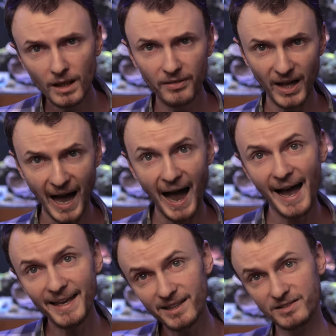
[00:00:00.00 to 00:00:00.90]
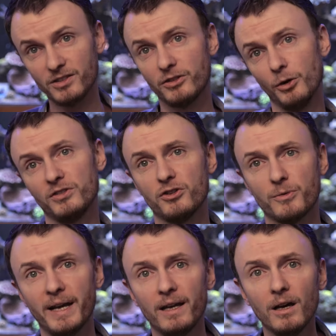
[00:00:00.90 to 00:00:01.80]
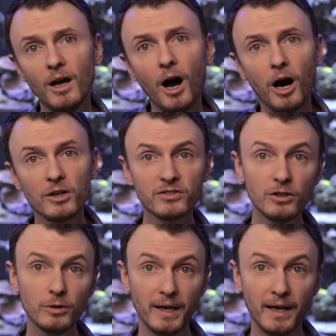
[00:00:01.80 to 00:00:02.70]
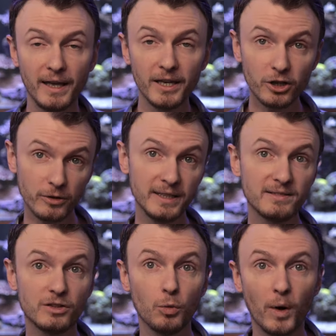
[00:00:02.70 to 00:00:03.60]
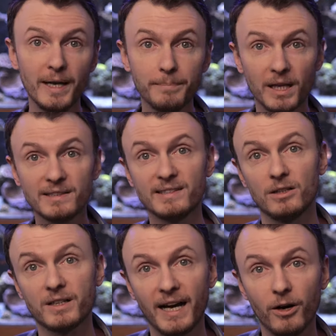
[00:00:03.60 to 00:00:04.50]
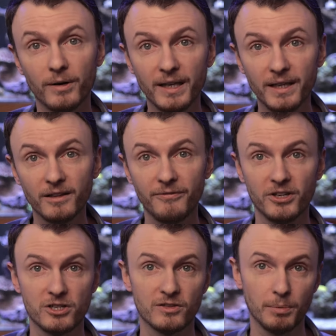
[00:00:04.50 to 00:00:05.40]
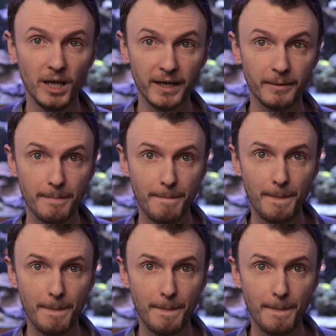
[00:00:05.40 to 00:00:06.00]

The highest dosage rate also increased the white blood cell count in the fish's blood.